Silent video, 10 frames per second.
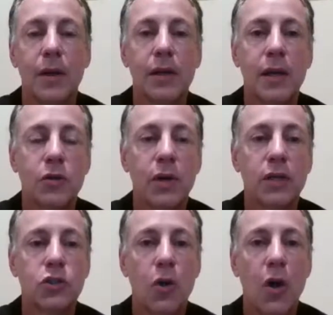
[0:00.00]
Yeah, great.
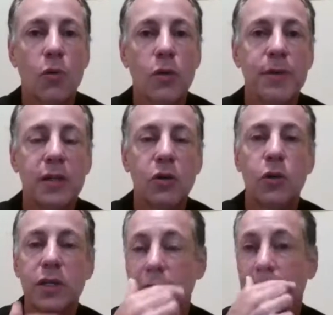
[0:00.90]
So I'll repeat the
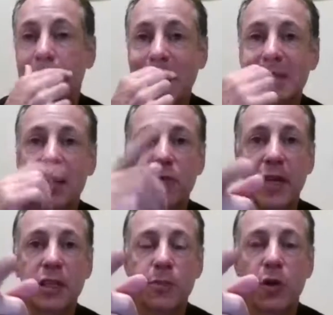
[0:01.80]
question in case the
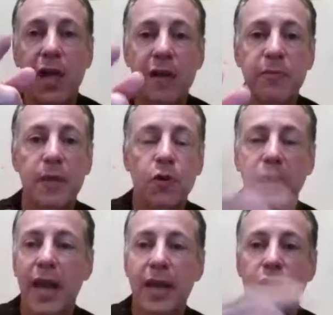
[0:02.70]
Facebook Live people
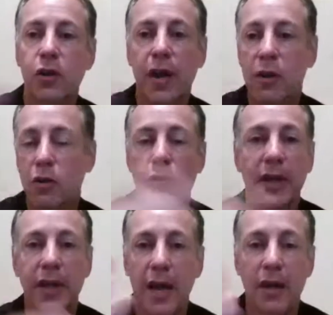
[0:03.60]
can't hear it. I don't know if they
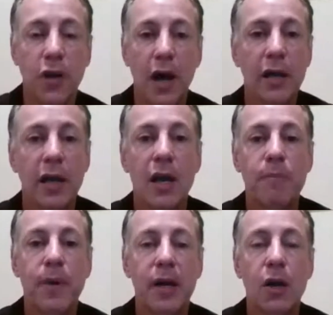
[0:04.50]
can or not,
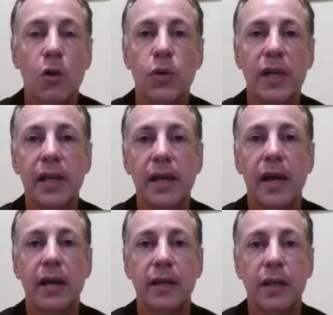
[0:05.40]
but really,
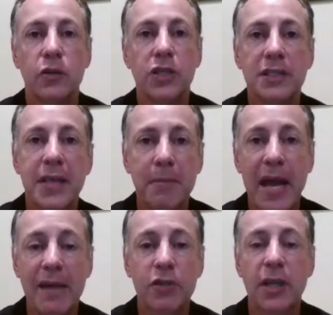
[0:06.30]
since I'm in
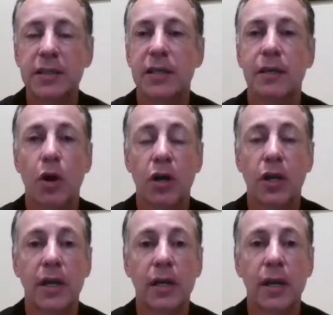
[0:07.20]
advertising and
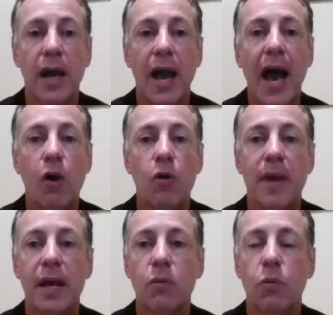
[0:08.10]
marketing, how am
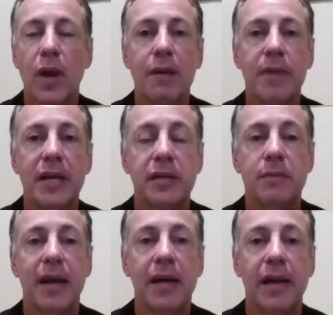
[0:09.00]
I recommending to
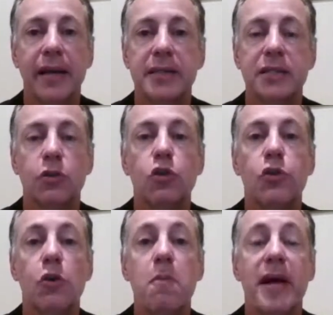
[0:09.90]
my clients to do
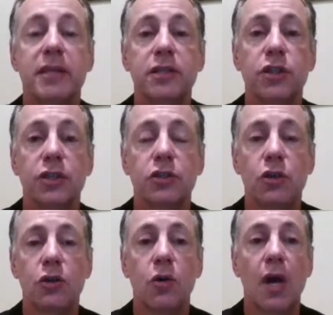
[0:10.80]
their messaging? So